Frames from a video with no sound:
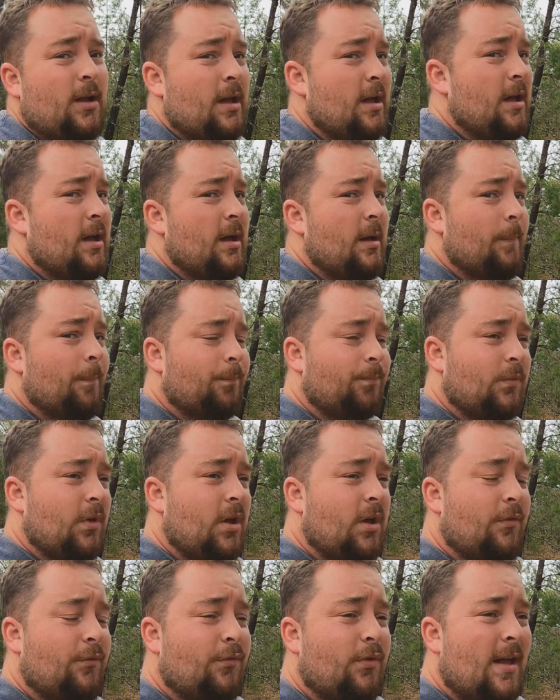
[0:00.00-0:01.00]

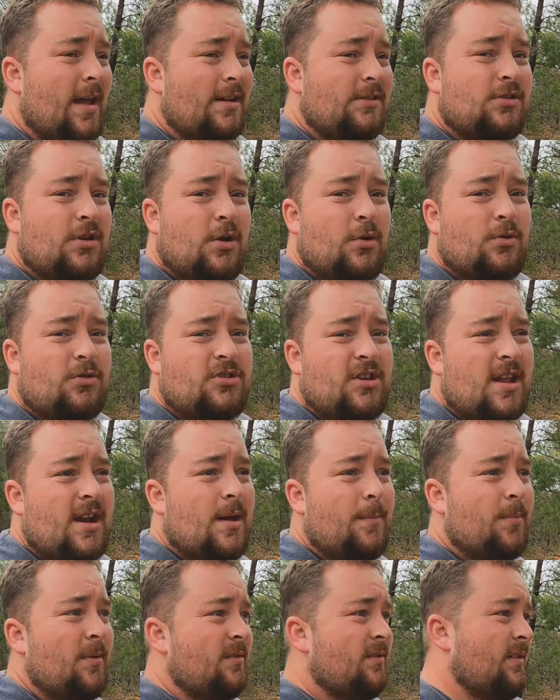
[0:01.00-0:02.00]
A flat tow
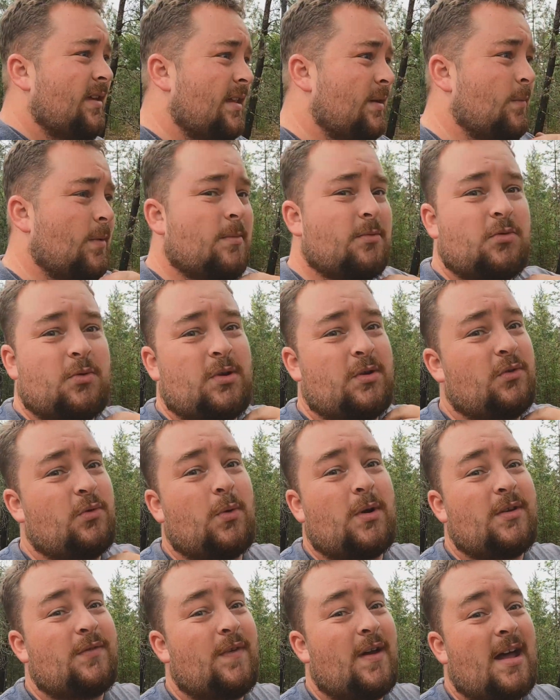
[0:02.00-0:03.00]
setup is anywhere between
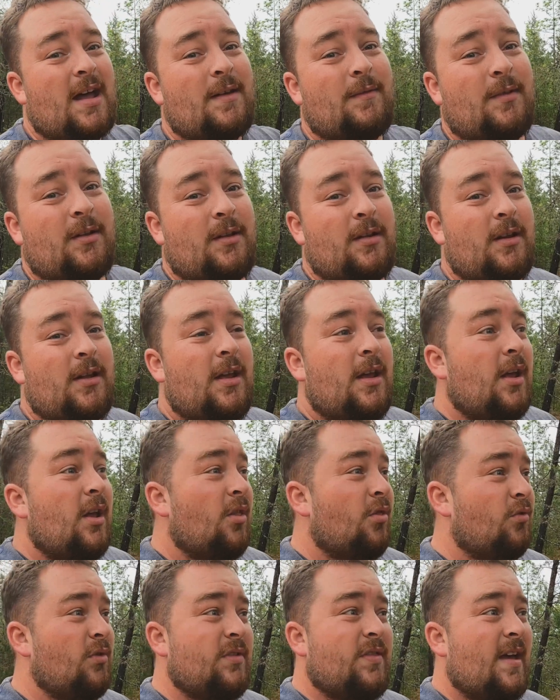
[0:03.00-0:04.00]
$2,500 and
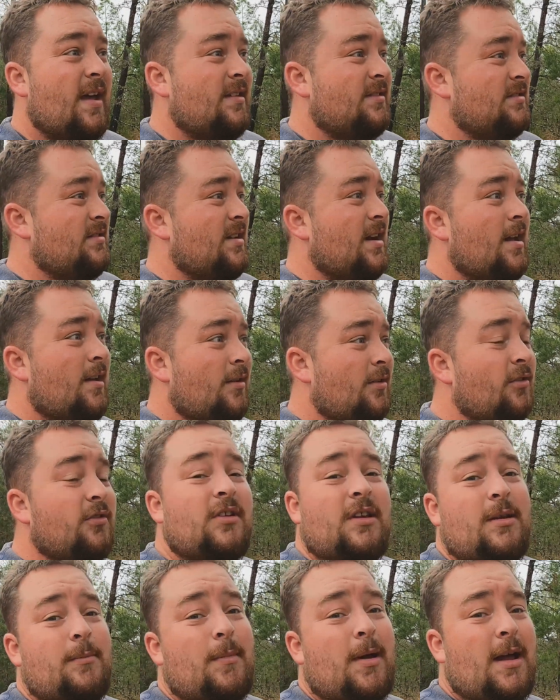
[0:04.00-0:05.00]

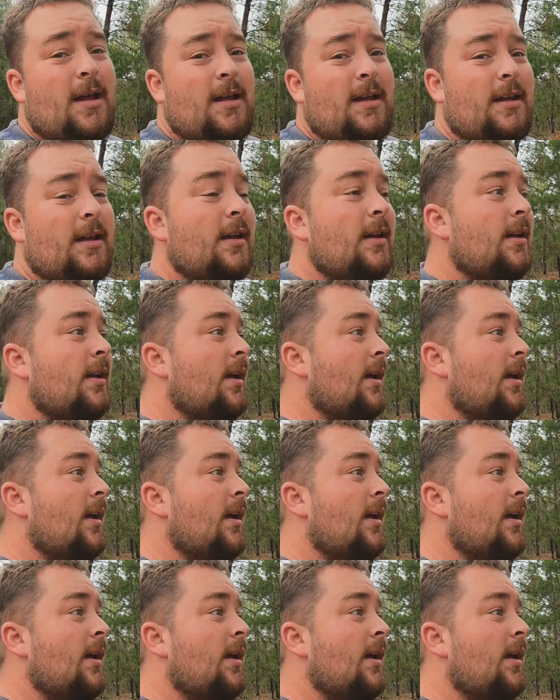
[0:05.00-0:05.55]
$3,000 in my,